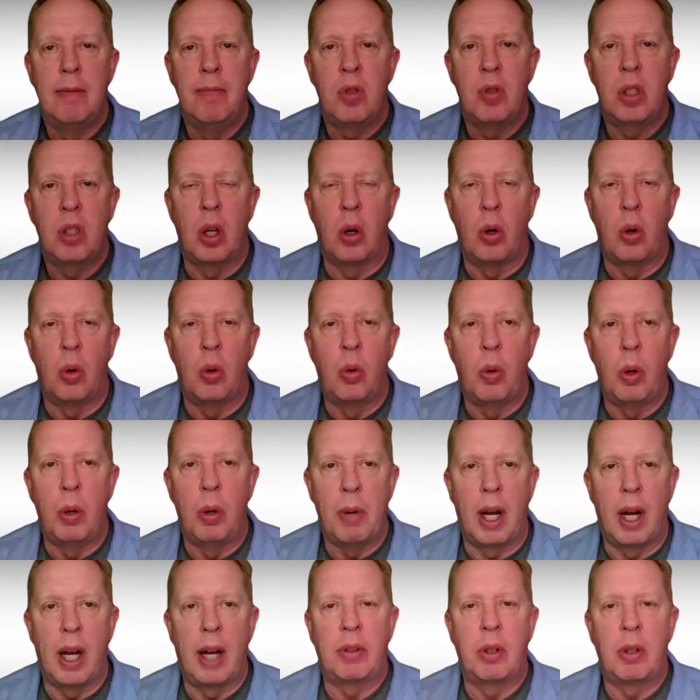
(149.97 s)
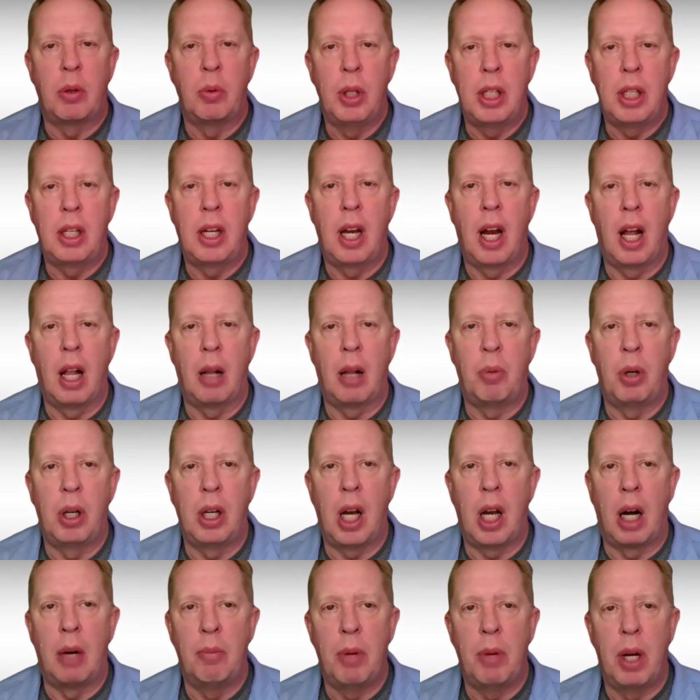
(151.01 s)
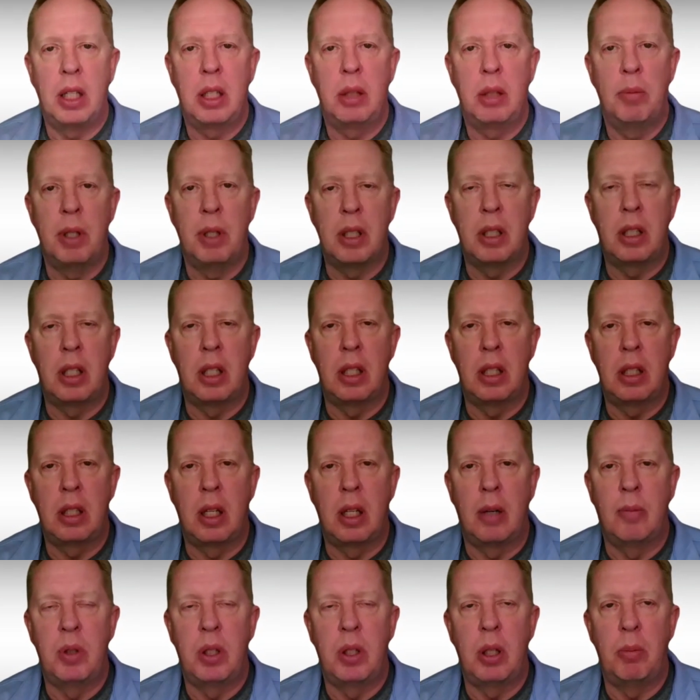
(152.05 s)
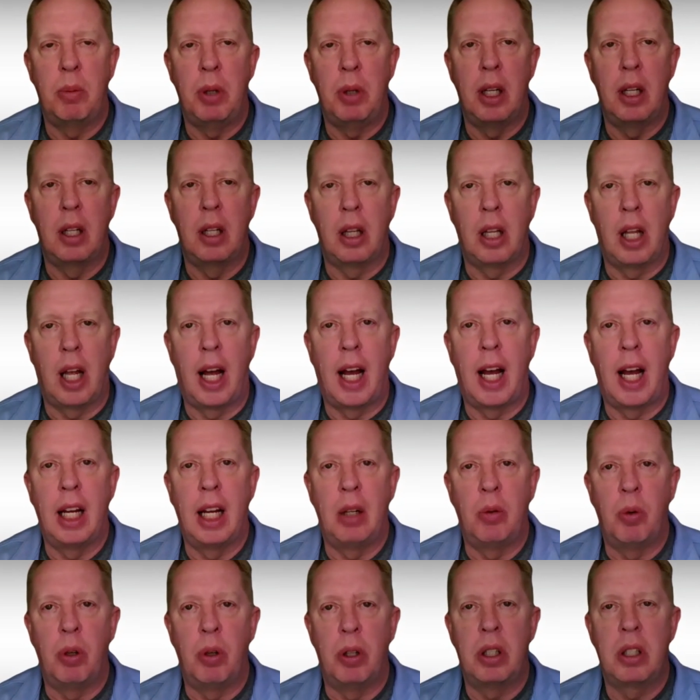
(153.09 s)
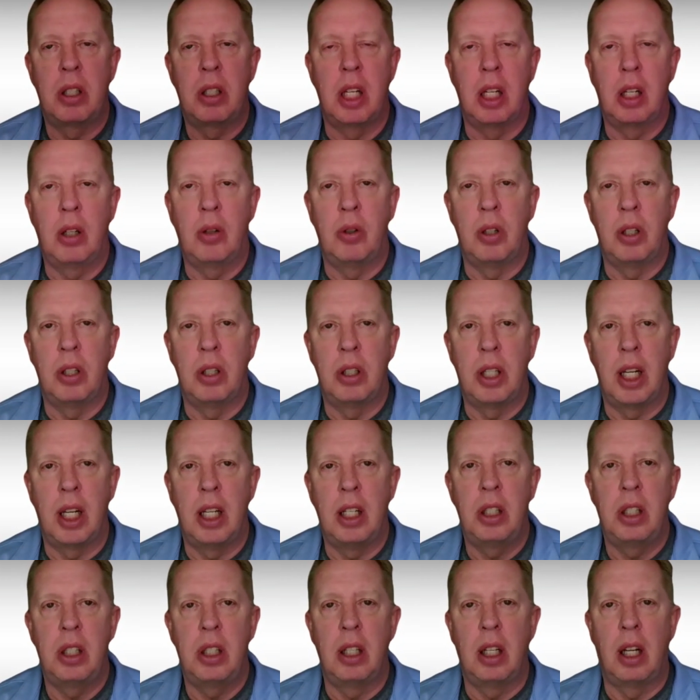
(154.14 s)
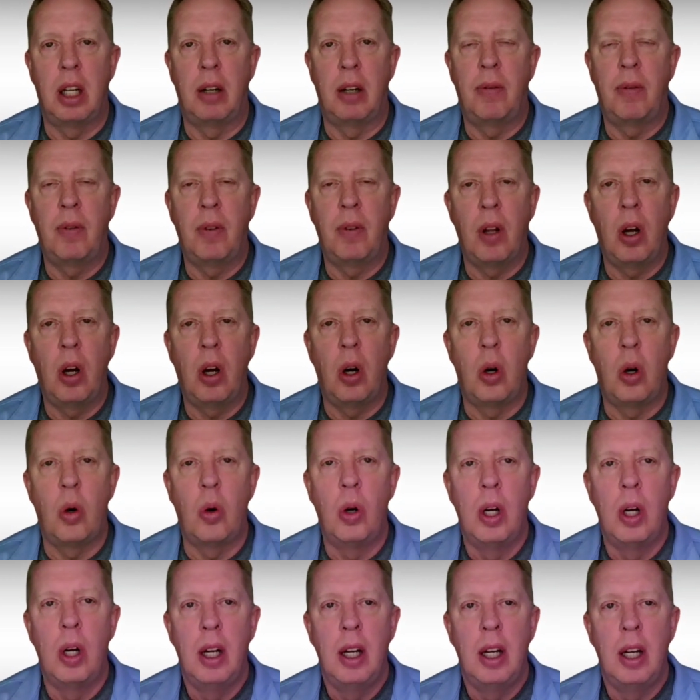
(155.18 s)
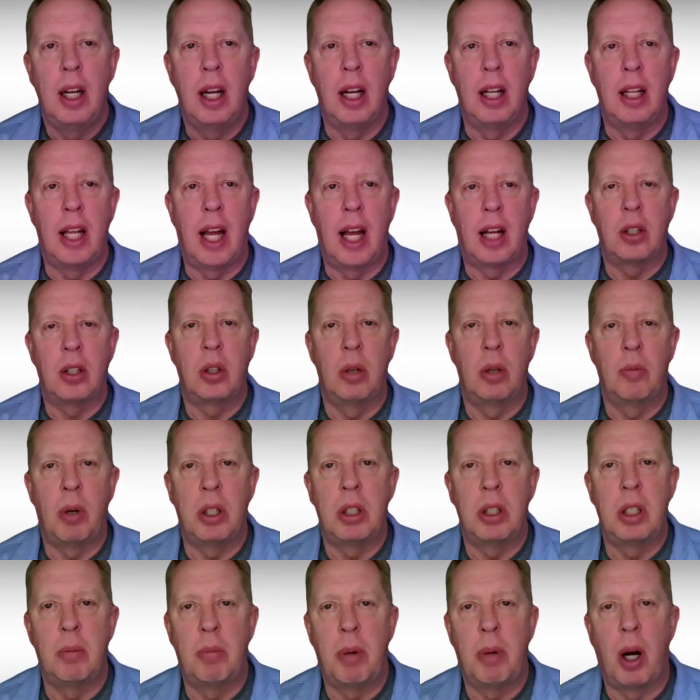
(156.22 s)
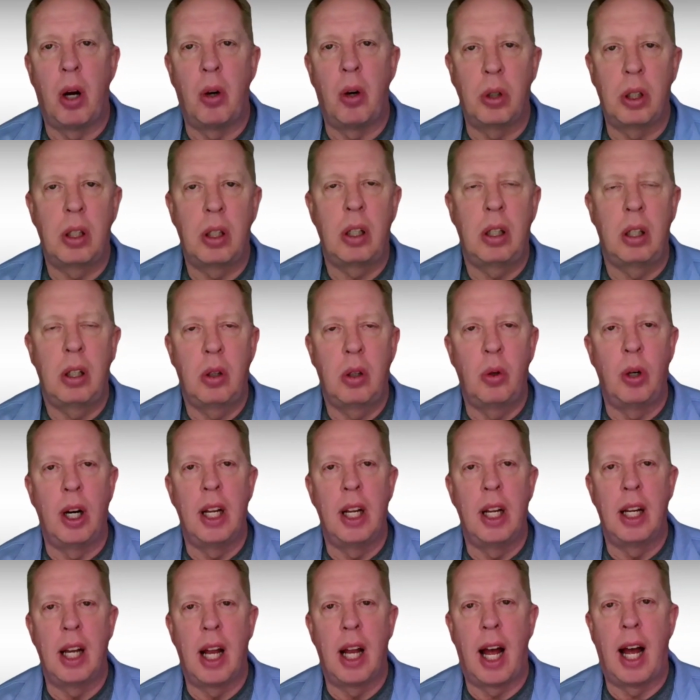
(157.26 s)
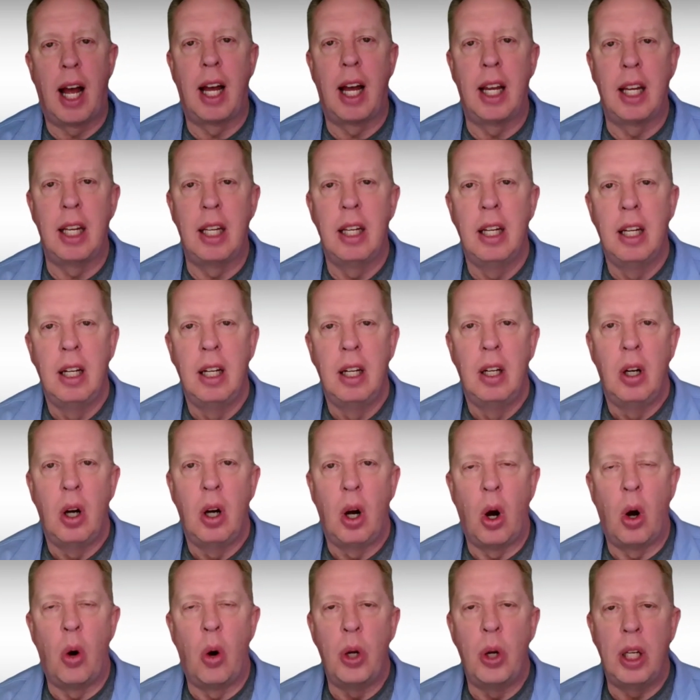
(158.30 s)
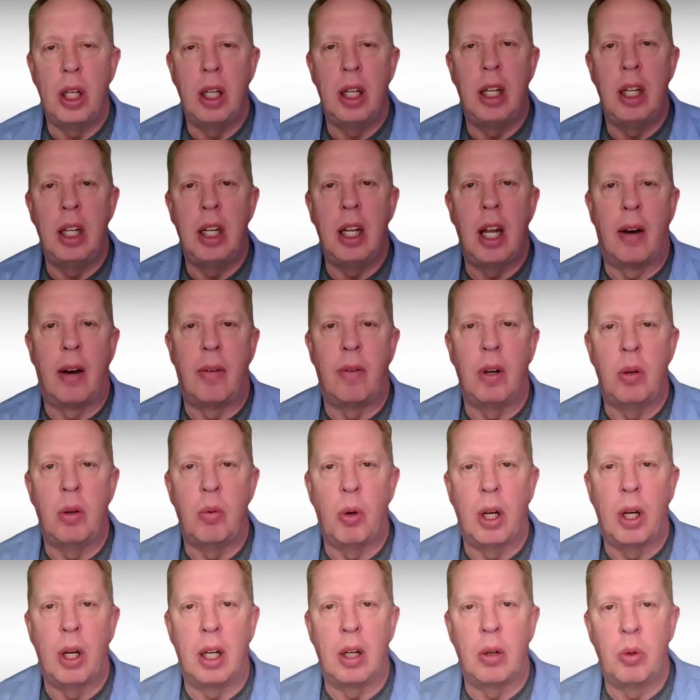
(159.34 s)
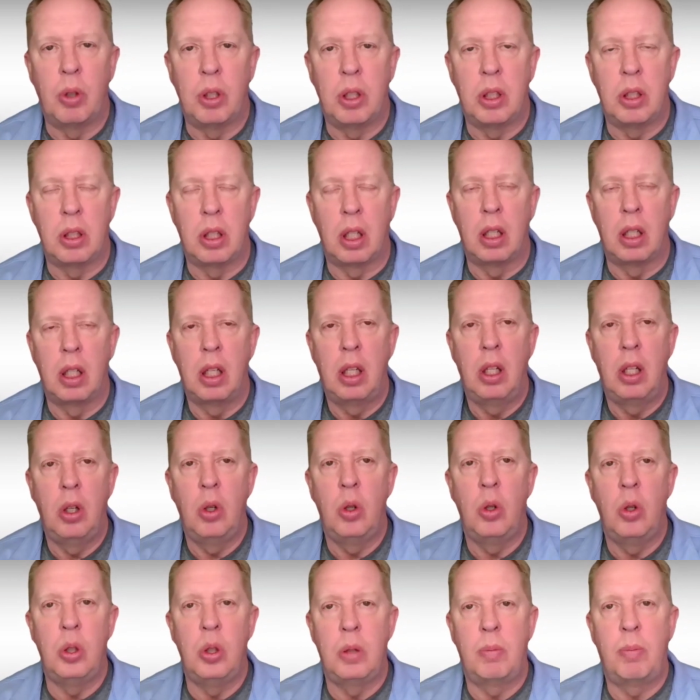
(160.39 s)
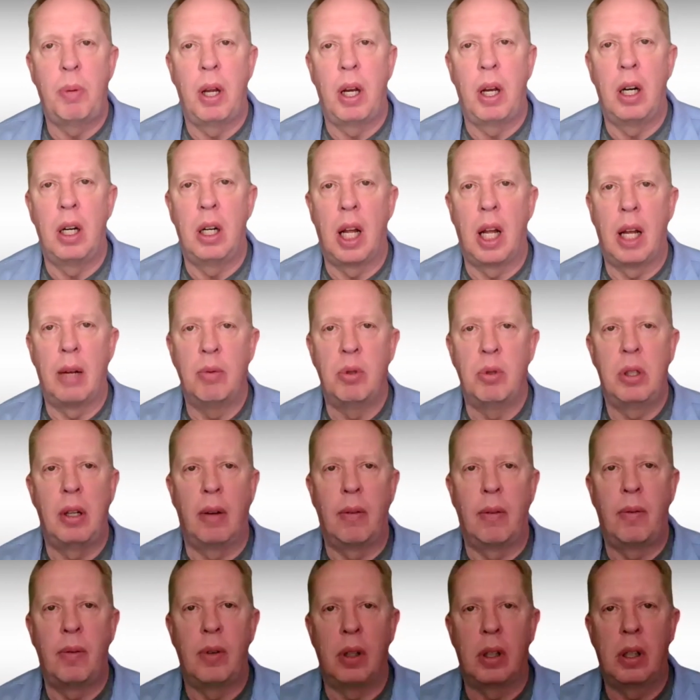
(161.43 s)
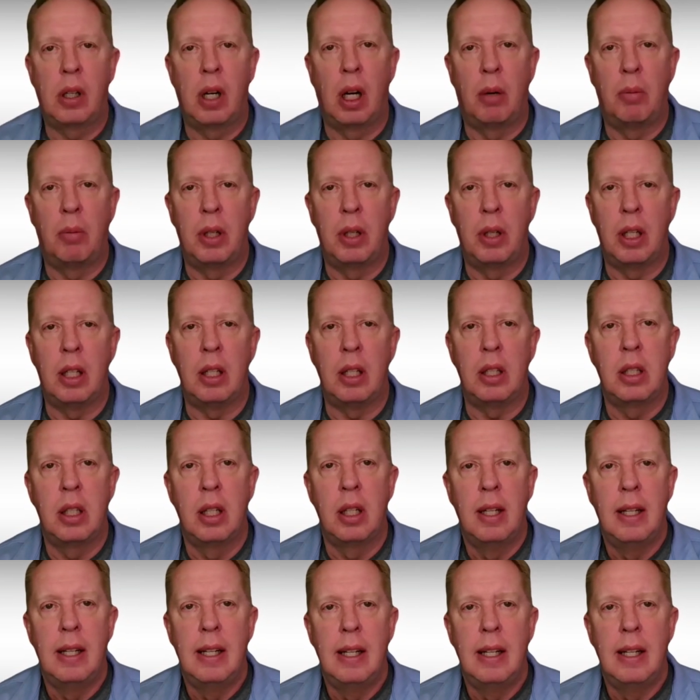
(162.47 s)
So we might have to recalibrate our measurement system to be in line with synchronization and flow, and not so much about creating high OEE everywhere, which is a huge paradigm shift for companies.